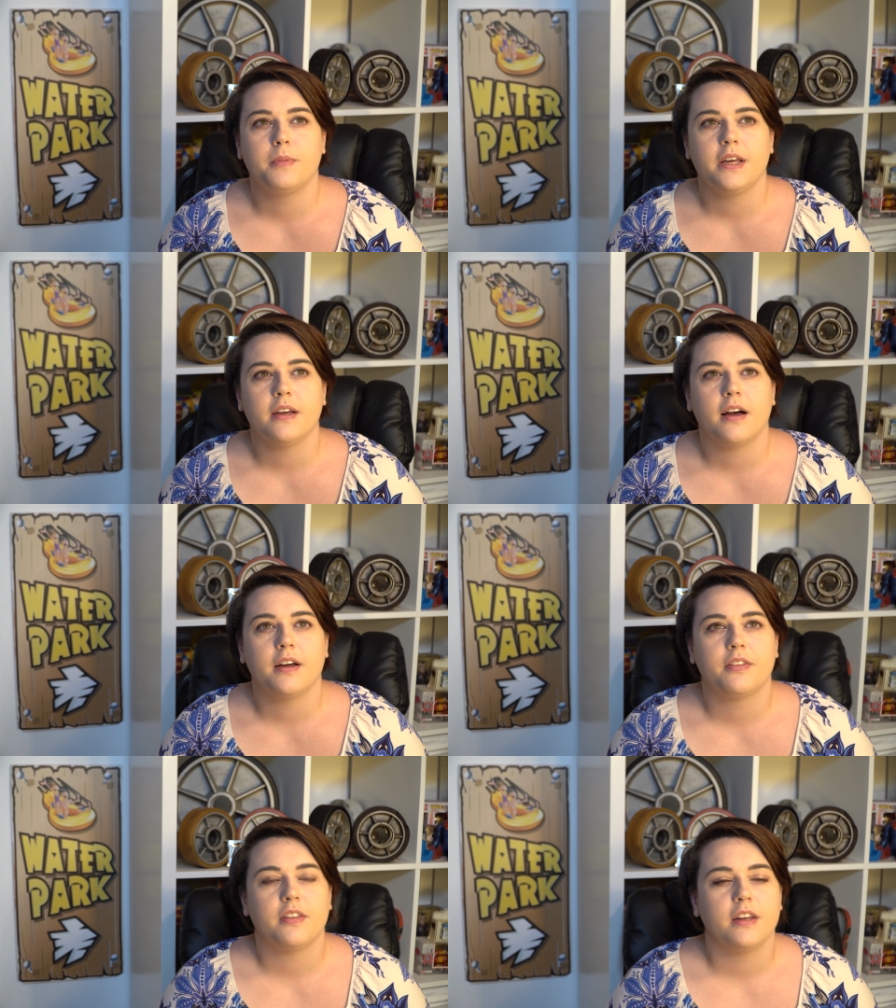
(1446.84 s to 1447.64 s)
me,
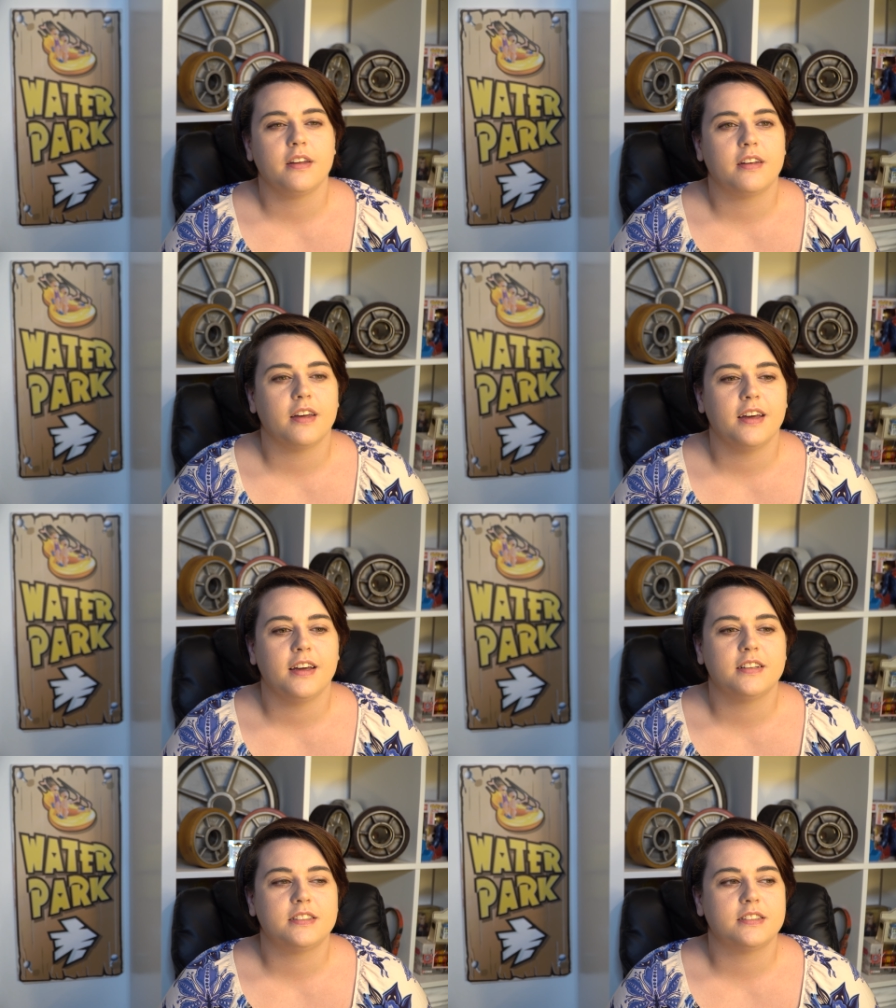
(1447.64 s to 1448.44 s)
I think
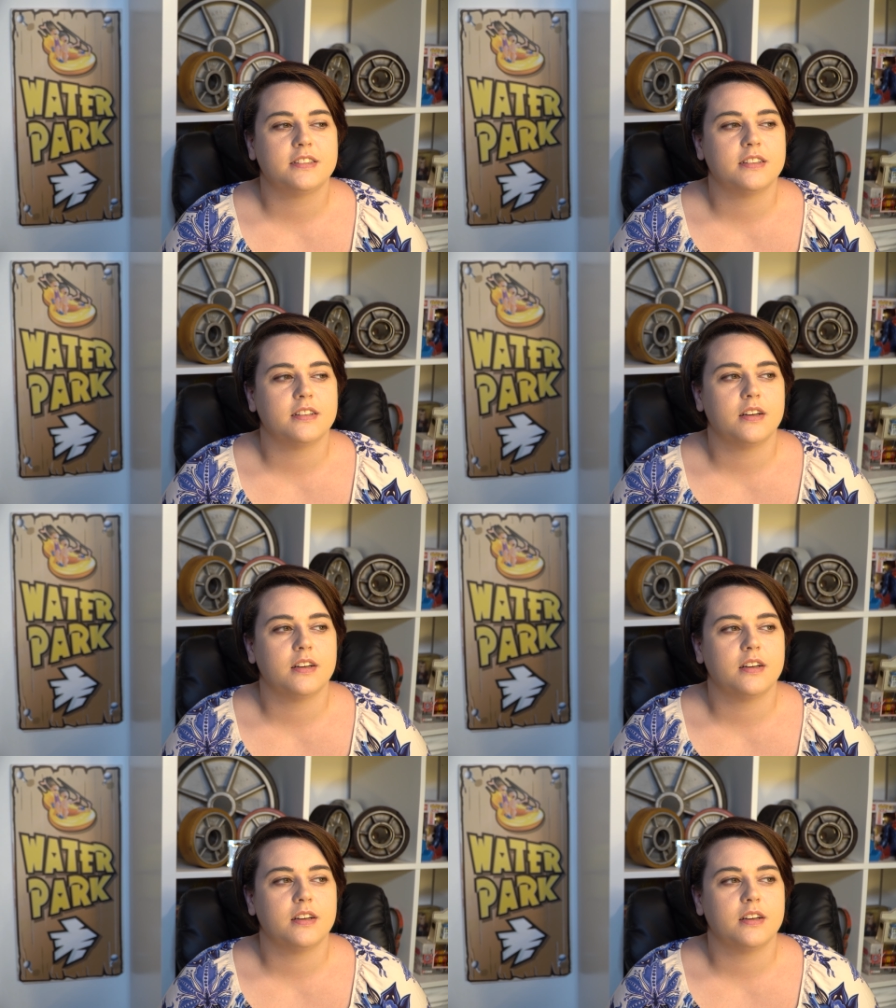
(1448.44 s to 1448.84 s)
it's